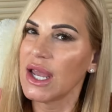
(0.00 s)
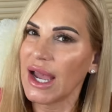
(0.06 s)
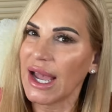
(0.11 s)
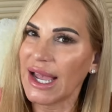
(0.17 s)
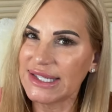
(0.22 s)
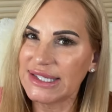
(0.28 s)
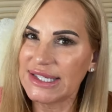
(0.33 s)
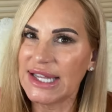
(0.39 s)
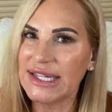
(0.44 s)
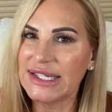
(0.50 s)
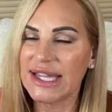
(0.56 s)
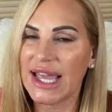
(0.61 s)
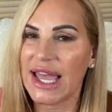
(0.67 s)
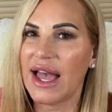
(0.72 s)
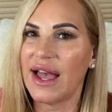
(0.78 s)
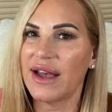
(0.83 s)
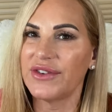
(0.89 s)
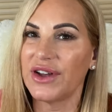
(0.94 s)
I tend to
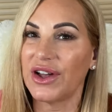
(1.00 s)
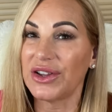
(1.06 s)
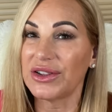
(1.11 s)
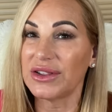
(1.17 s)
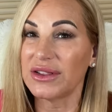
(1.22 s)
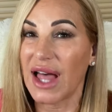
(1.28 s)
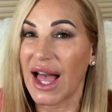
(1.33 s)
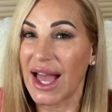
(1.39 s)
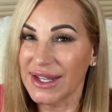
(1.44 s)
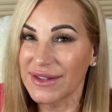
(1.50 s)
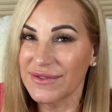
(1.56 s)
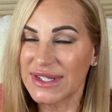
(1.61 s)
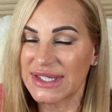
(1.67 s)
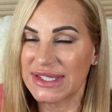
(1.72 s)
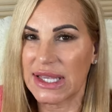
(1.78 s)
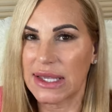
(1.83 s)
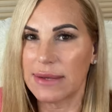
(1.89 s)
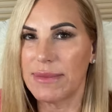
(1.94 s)
have a lot of the
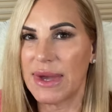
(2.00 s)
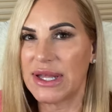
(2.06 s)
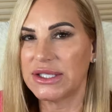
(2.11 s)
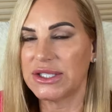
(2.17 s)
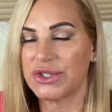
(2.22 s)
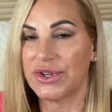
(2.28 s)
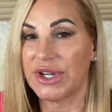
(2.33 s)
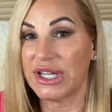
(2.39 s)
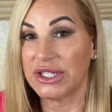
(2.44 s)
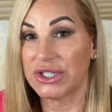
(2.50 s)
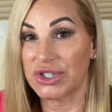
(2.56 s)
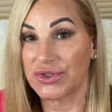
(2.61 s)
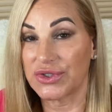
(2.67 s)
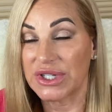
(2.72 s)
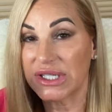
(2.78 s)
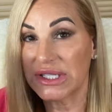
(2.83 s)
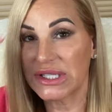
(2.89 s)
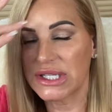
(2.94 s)
same Mediterranean trees